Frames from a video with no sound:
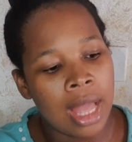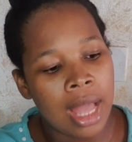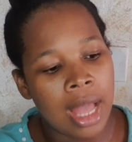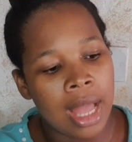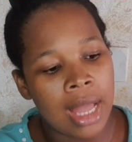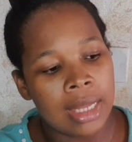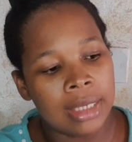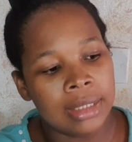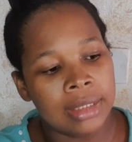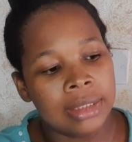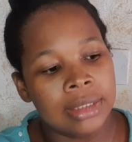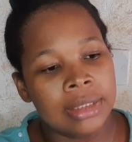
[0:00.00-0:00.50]

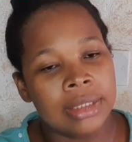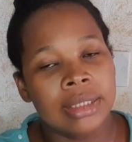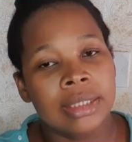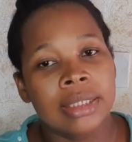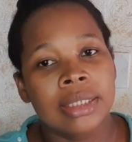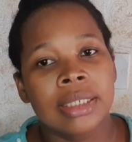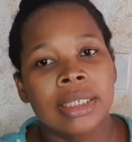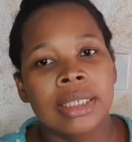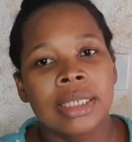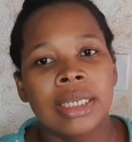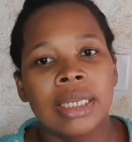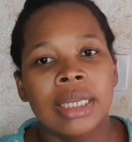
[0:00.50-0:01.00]
and
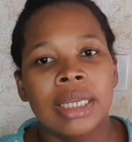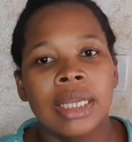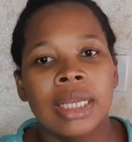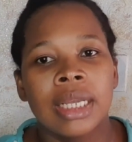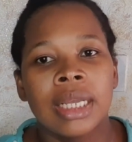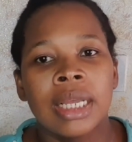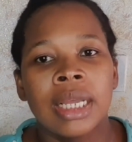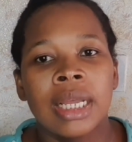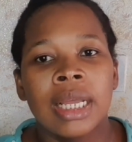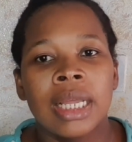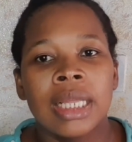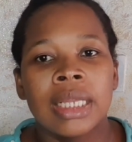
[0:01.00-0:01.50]

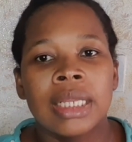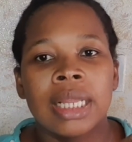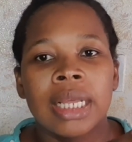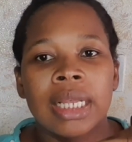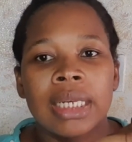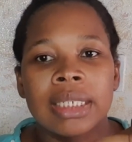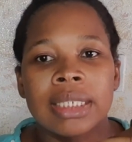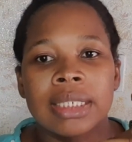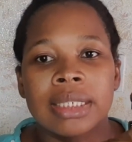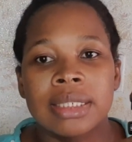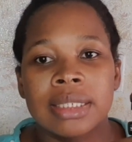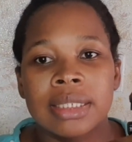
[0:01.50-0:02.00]

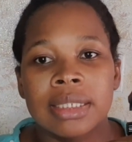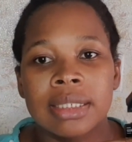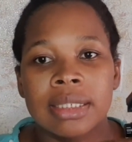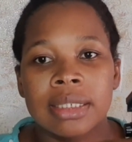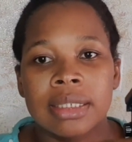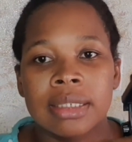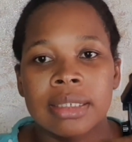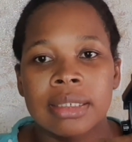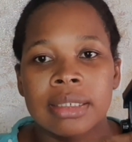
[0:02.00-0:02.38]
that is it.